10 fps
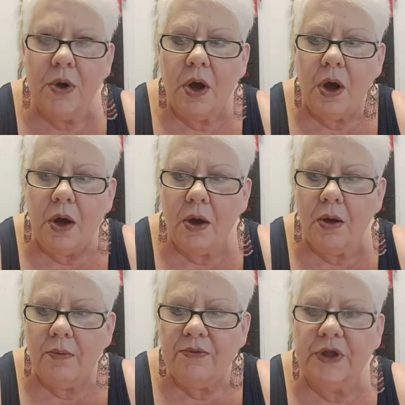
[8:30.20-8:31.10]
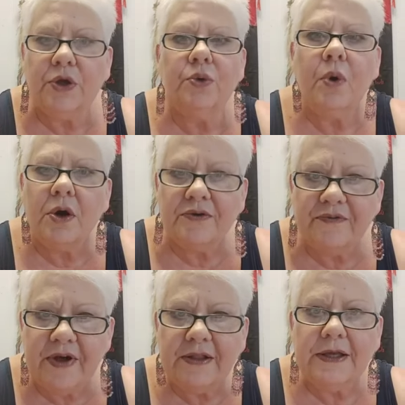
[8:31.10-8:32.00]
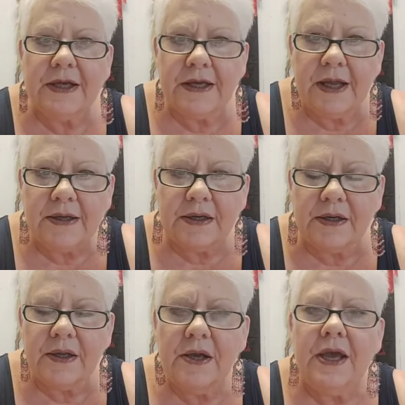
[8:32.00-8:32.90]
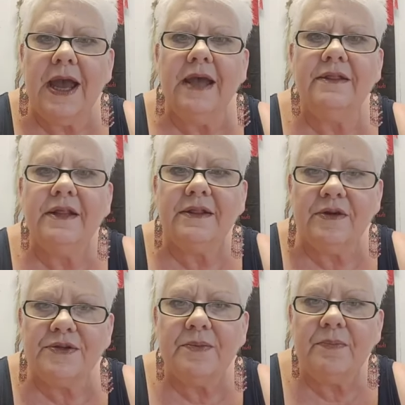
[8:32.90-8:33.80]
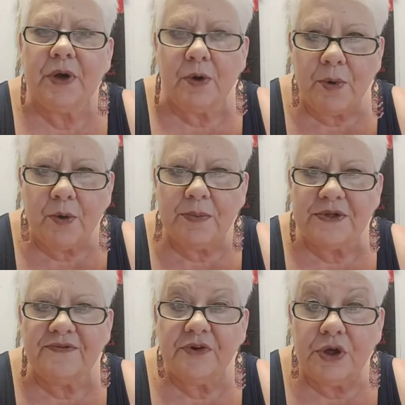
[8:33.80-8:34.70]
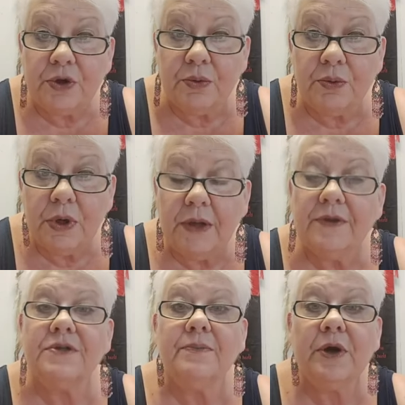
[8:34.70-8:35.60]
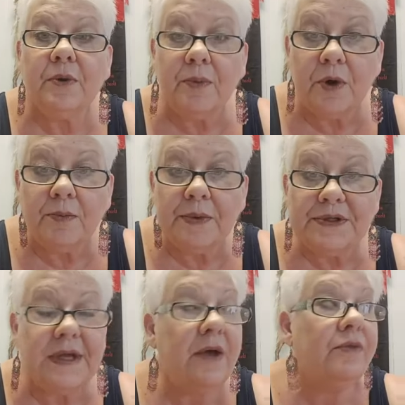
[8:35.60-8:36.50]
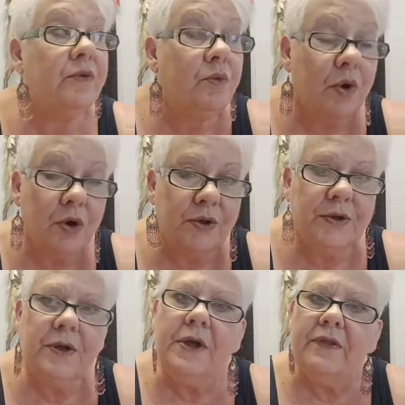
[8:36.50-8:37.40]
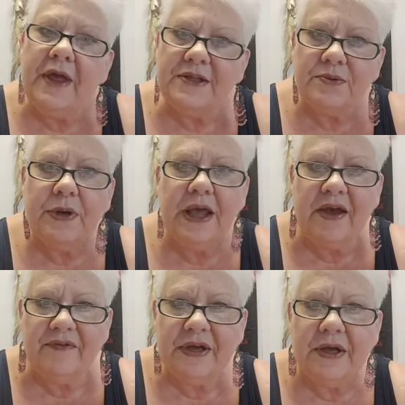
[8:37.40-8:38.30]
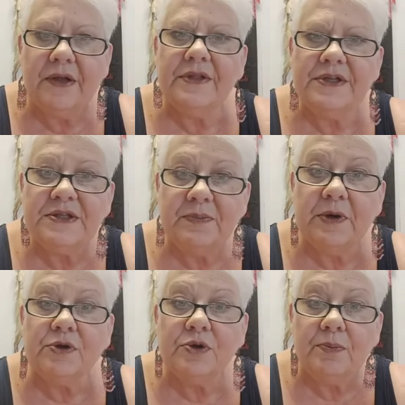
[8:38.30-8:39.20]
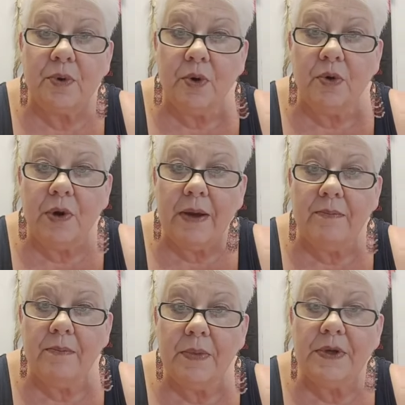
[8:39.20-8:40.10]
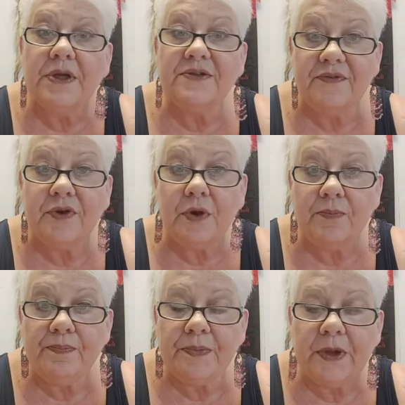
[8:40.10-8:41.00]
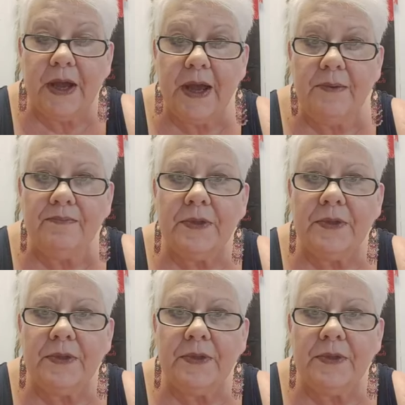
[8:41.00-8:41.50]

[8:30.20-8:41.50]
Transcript: that you are divinely connected and that there's a bigger purpose for you and there's a bigger purpose out in the world, that's what having this spiritual program does for you. Okay.